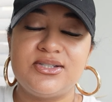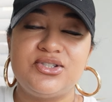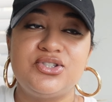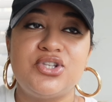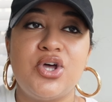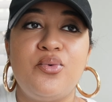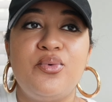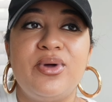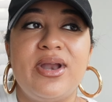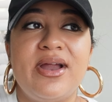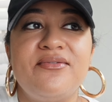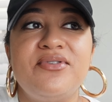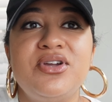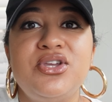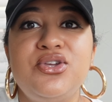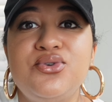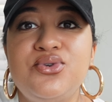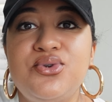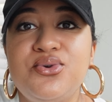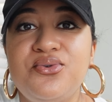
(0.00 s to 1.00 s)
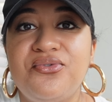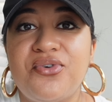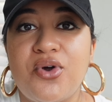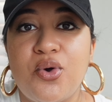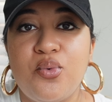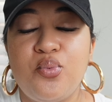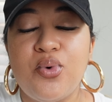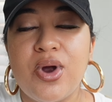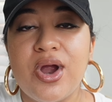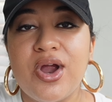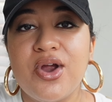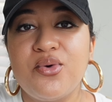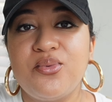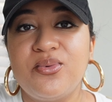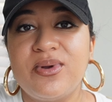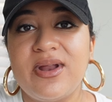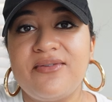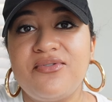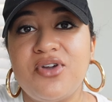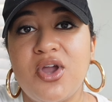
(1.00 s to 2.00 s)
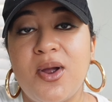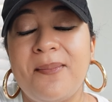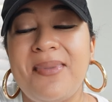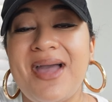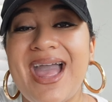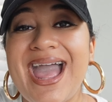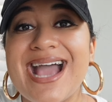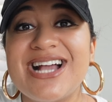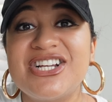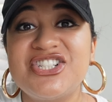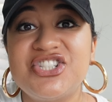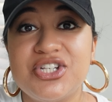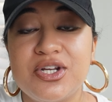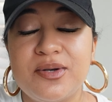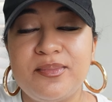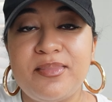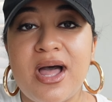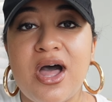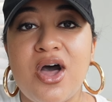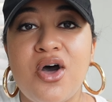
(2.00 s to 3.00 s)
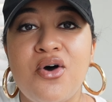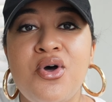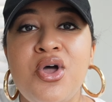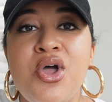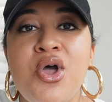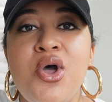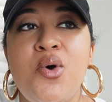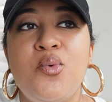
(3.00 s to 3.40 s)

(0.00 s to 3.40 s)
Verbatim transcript: So whatever you do for work, whatever you're passionate about,